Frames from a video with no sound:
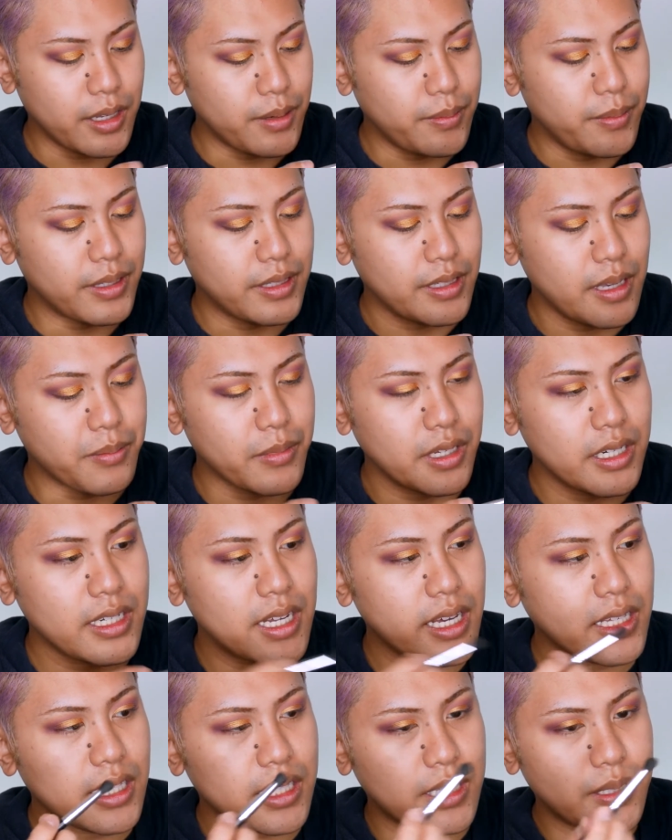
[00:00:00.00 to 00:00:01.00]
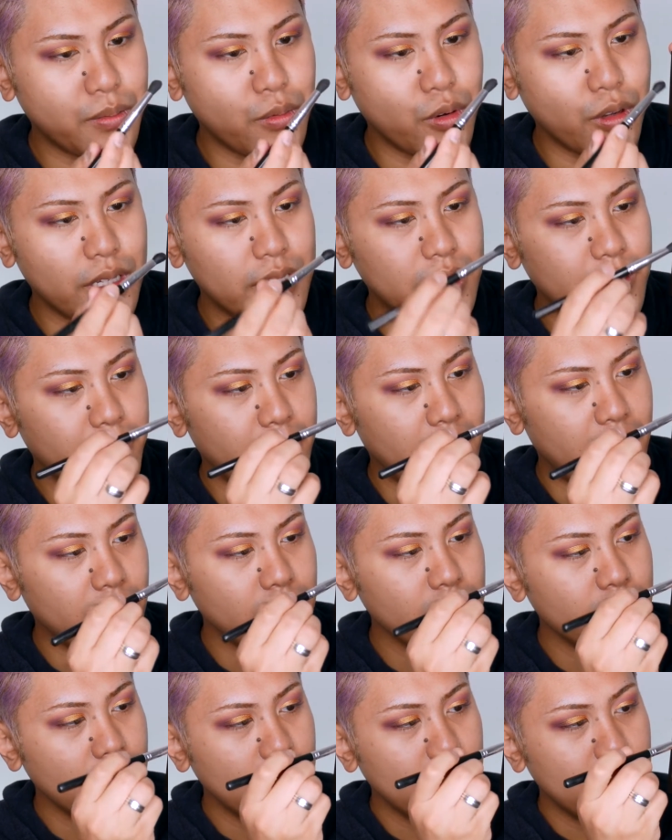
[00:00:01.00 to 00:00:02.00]
but I'm going to take the smallest
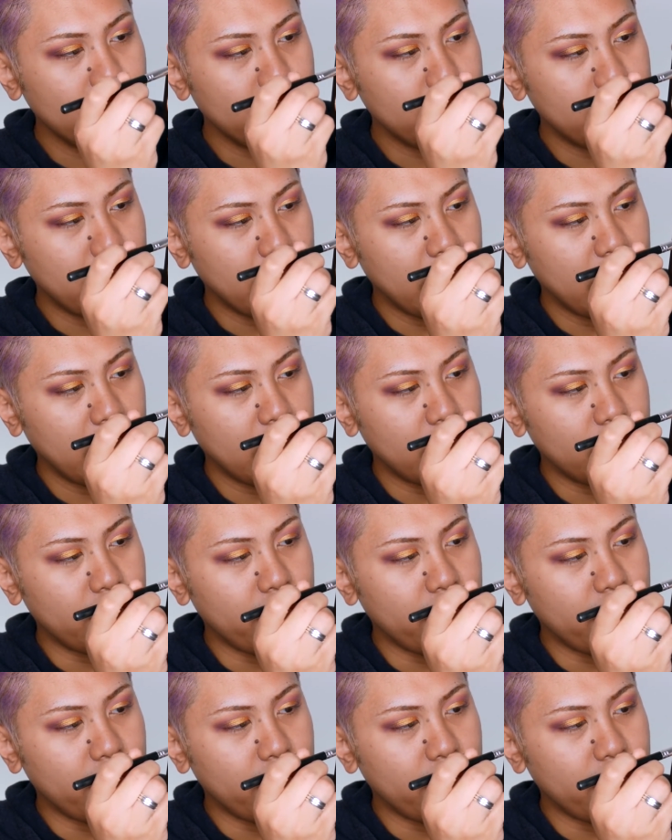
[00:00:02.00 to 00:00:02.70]
amount, taking it on